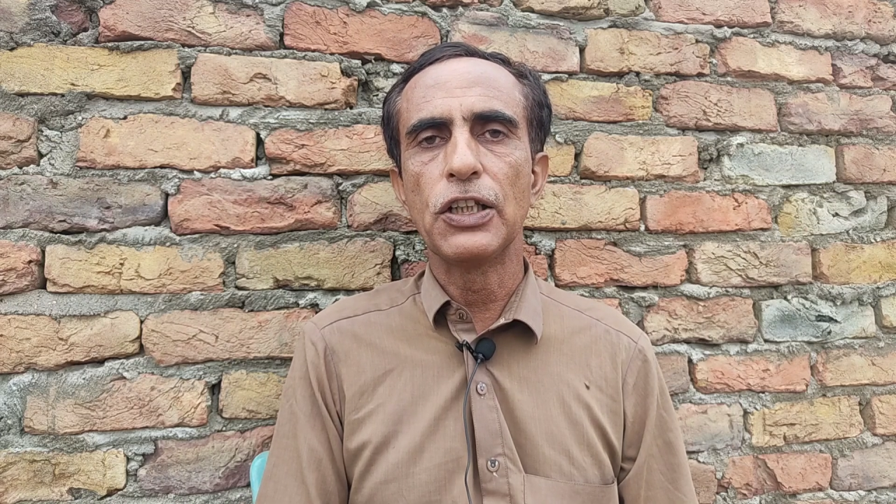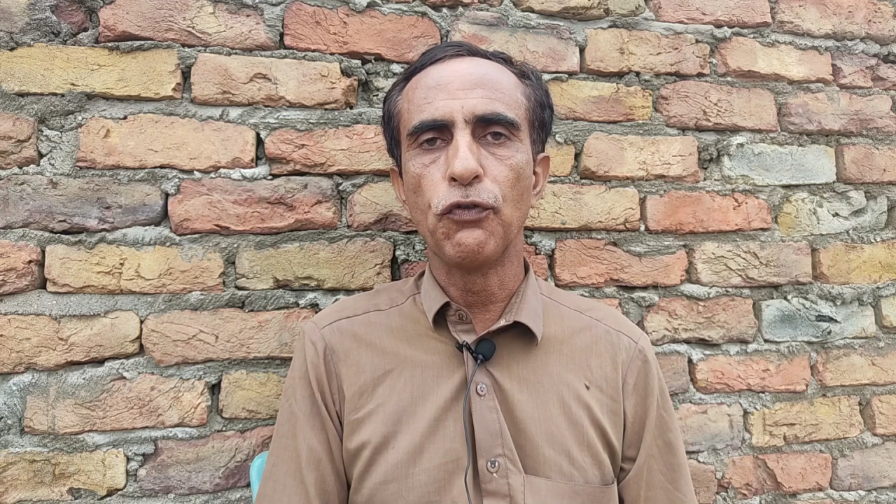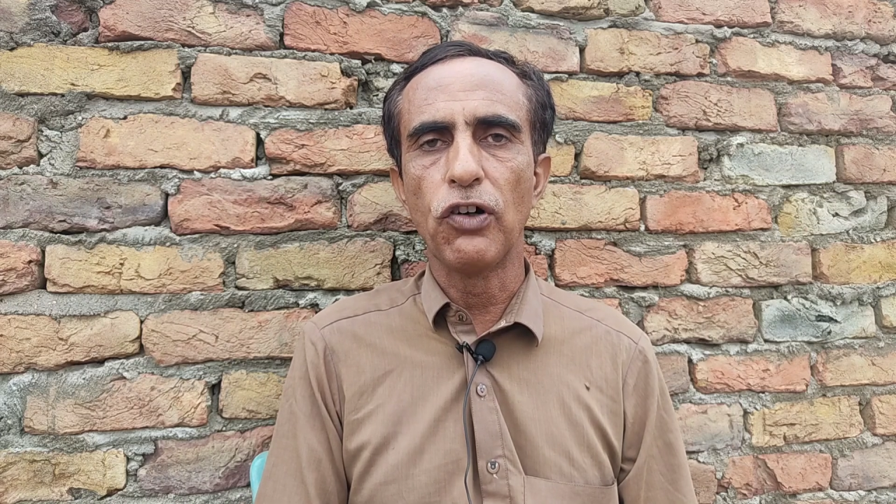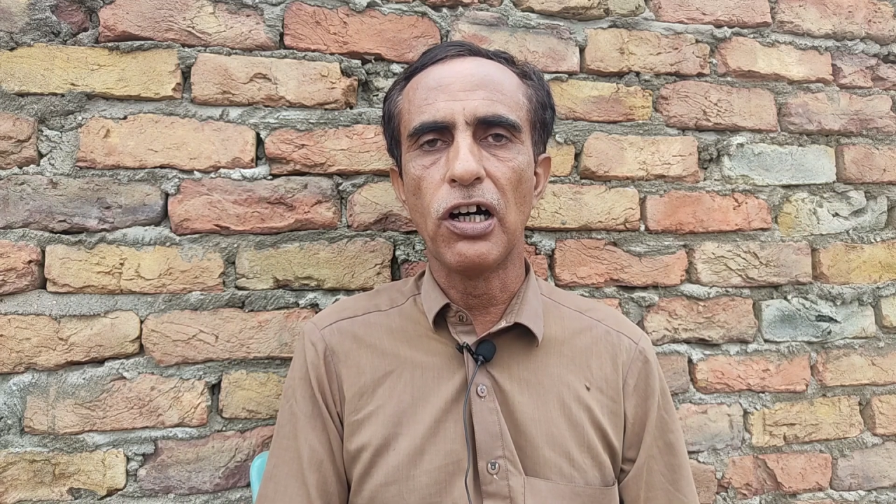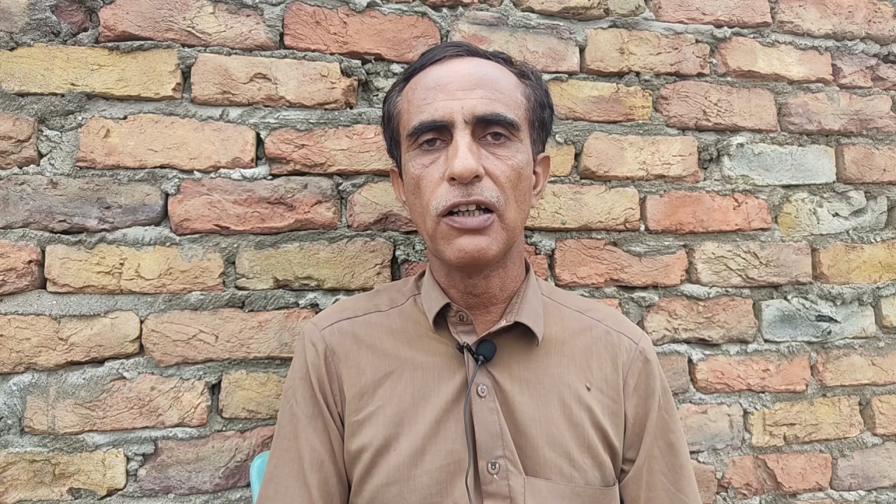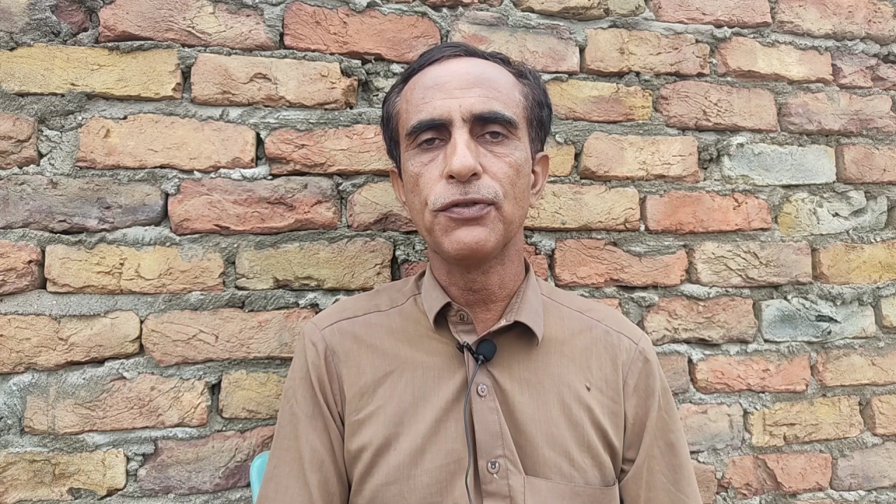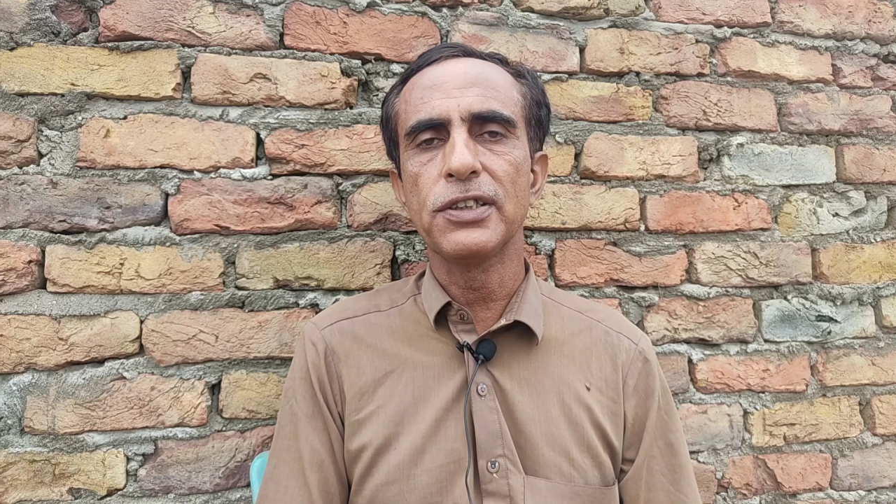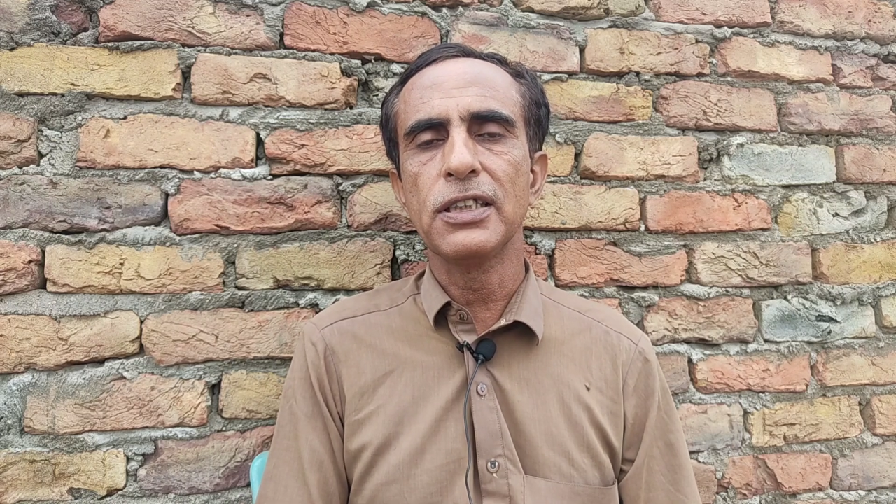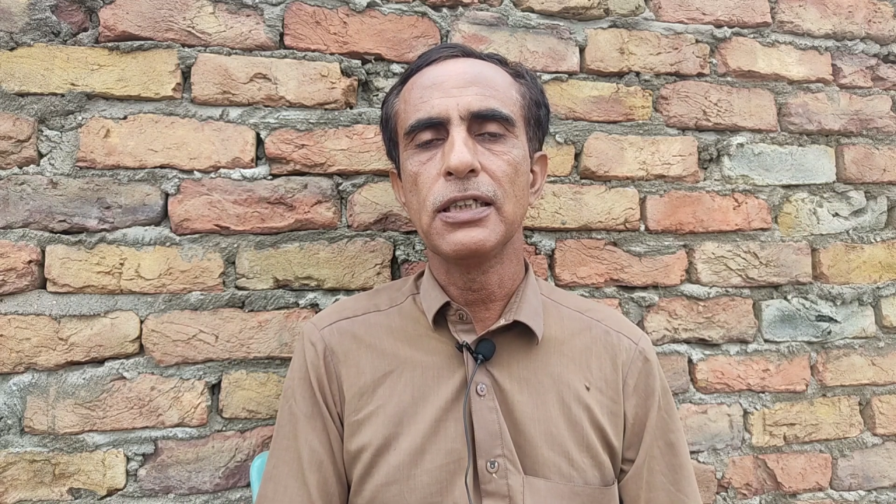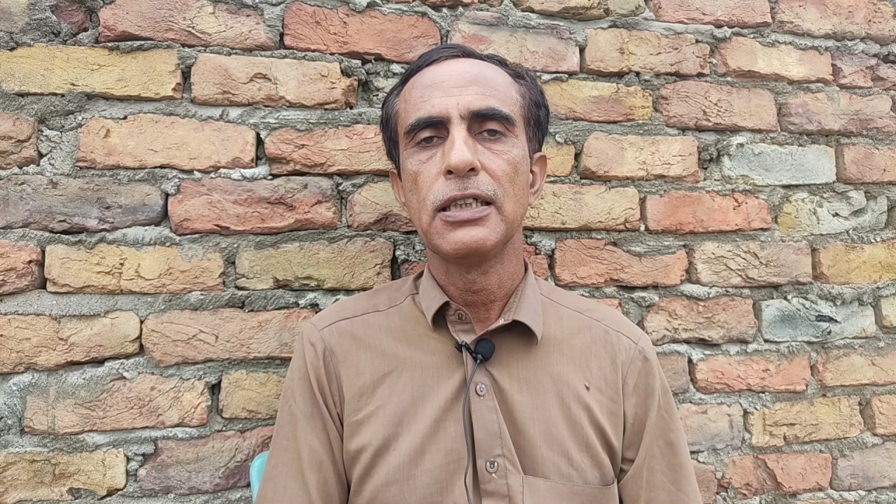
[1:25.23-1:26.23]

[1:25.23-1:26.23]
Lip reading: involves